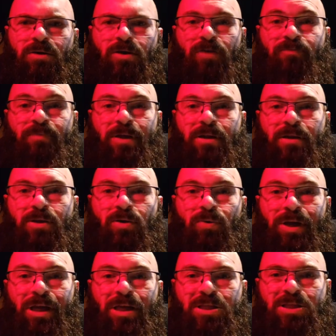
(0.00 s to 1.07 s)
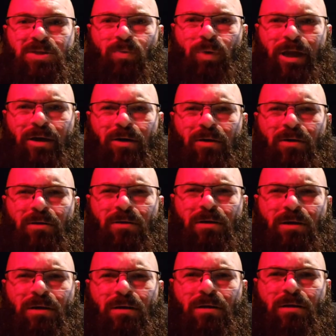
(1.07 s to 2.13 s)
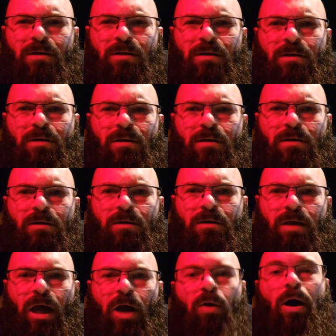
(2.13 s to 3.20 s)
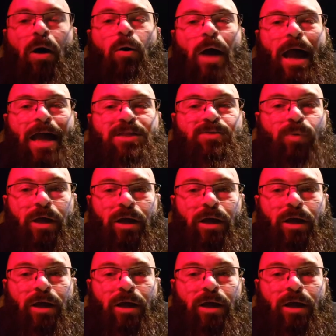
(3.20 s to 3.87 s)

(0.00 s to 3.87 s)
have been doing it swell. I've